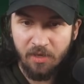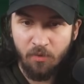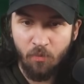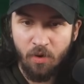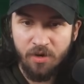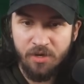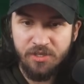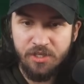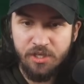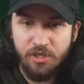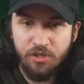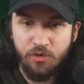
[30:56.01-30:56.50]
Like,
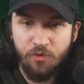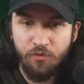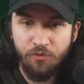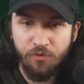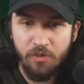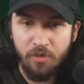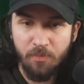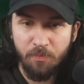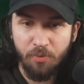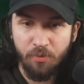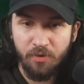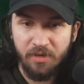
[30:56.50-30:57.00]
what does he do
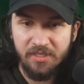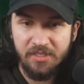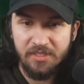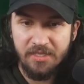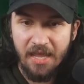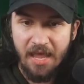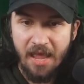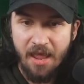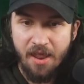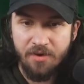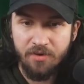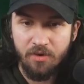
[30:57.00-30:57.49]
for the Prince
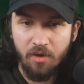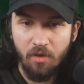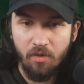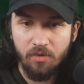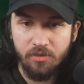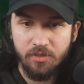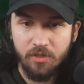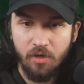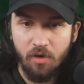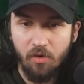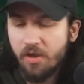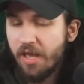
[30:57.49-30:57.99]
and
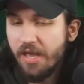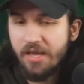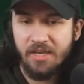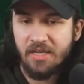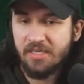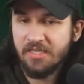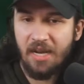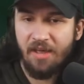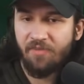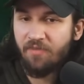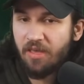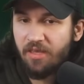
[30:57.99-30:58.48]
also... Okay, he
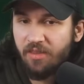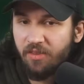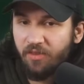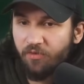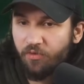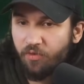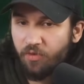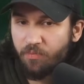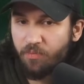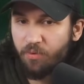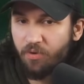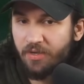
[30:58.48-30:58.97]
doesn't have anything
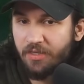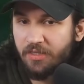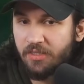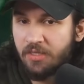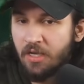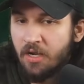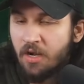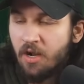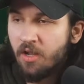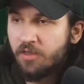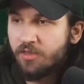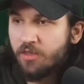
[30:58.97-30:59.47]
for the Prince.